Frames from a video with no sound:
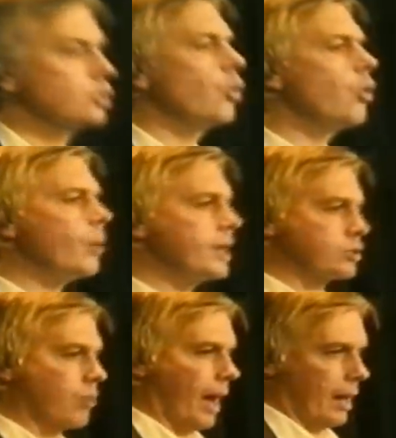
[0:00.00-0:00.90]
always
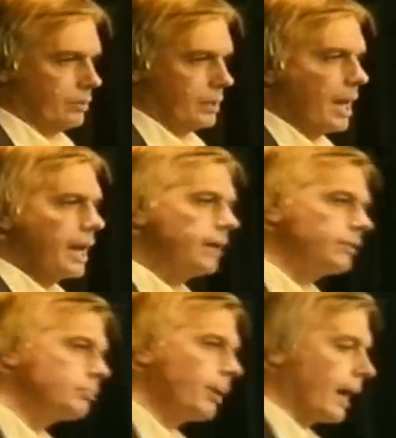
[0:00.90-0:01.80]
round,
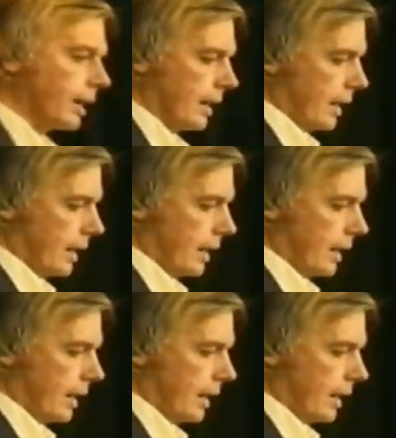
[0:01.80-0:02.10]
even back